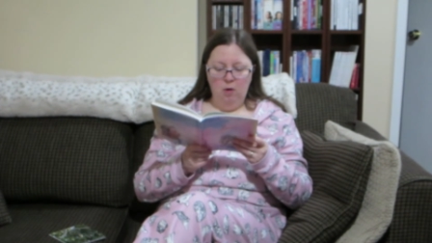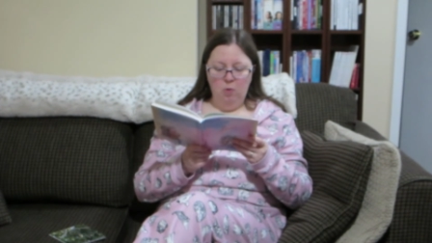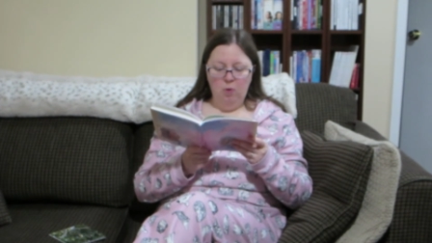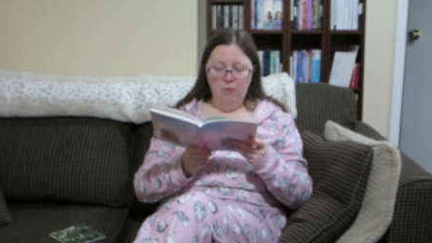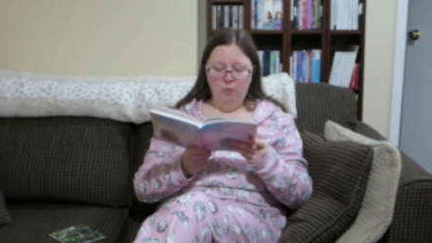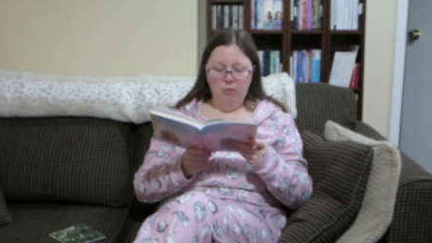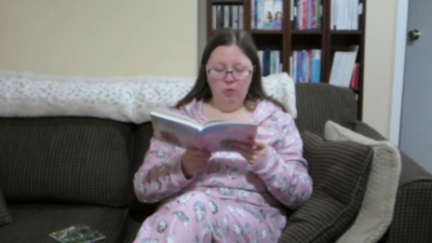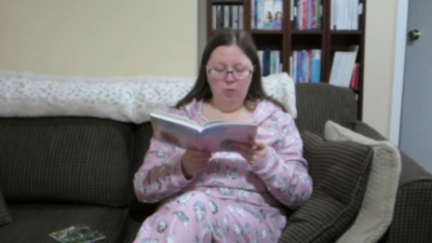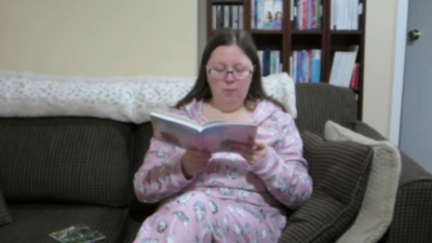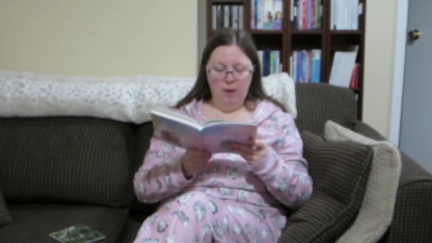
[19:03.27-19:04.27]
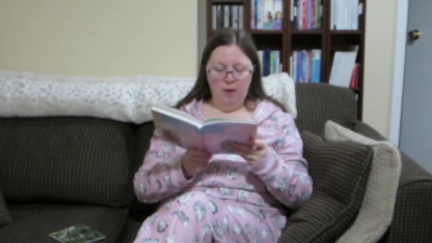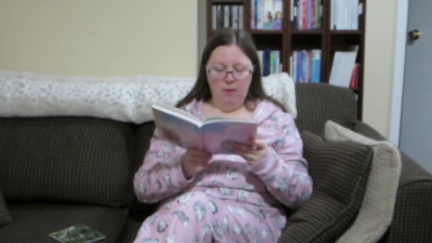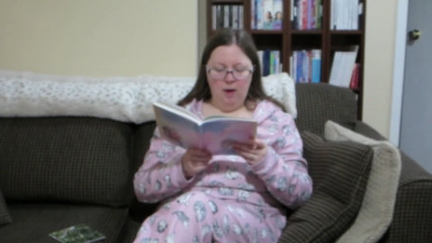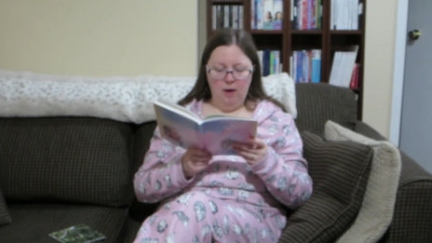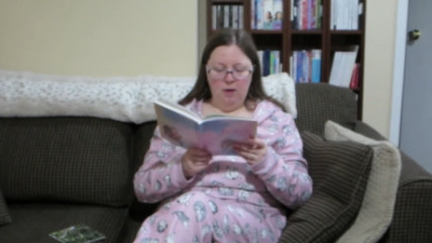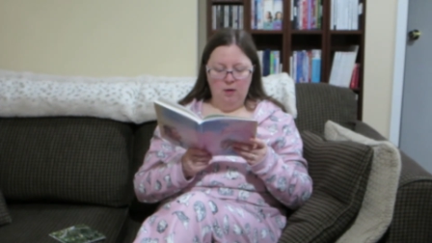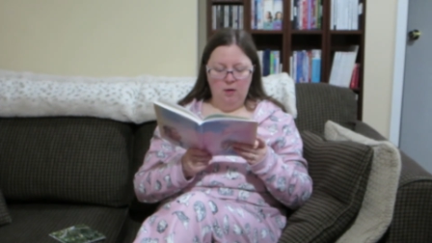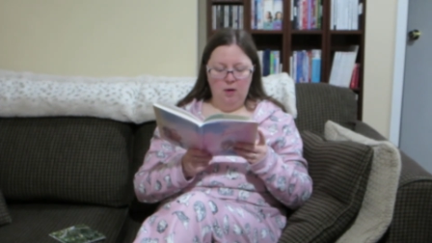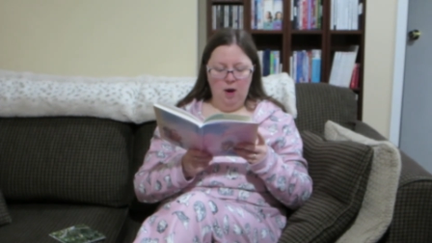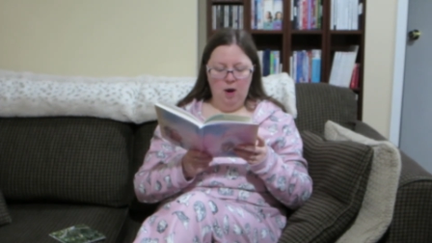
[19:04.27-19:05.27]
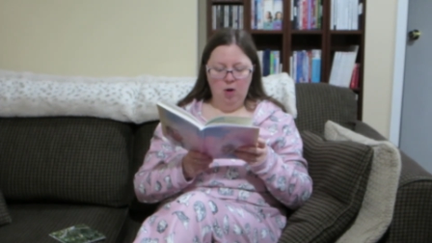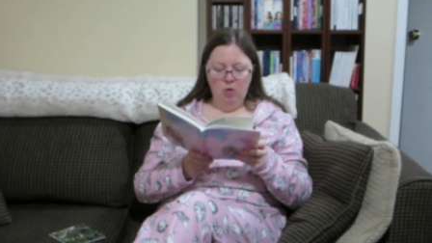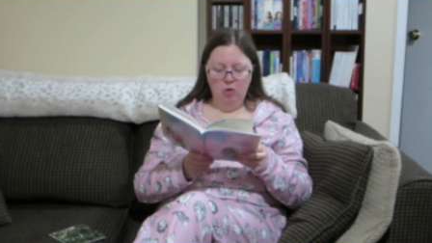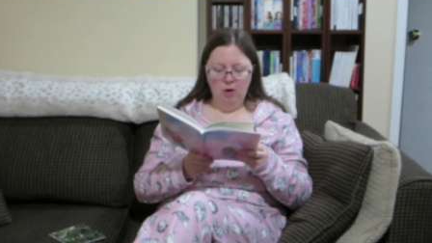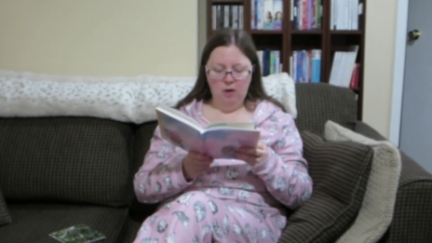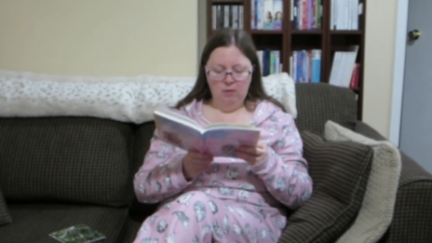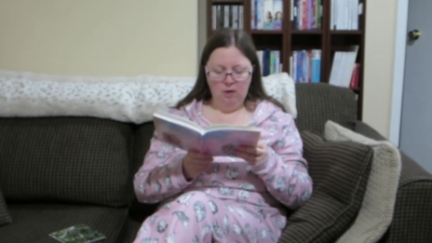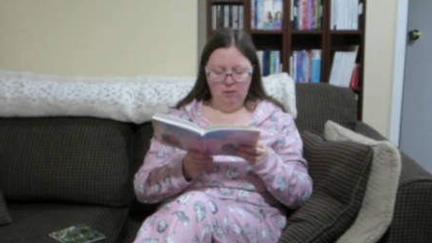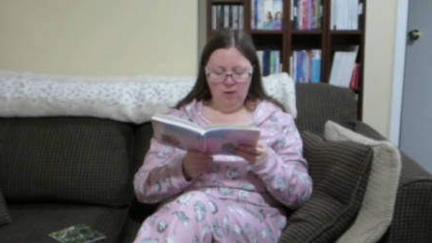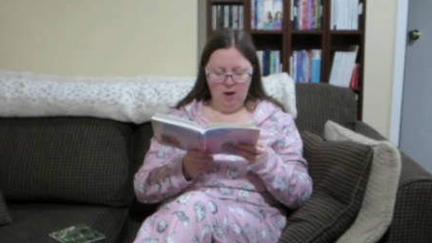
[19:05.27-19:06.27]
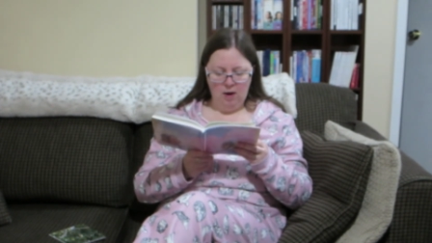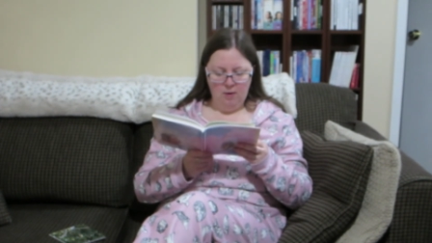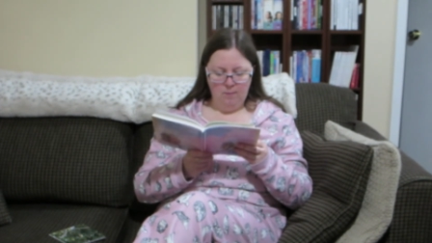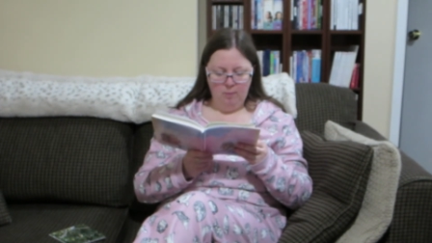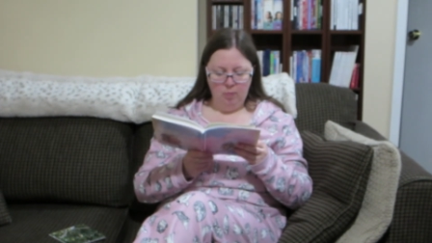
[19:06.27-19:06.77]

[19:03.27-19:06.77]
We flew by that. How crazy is that?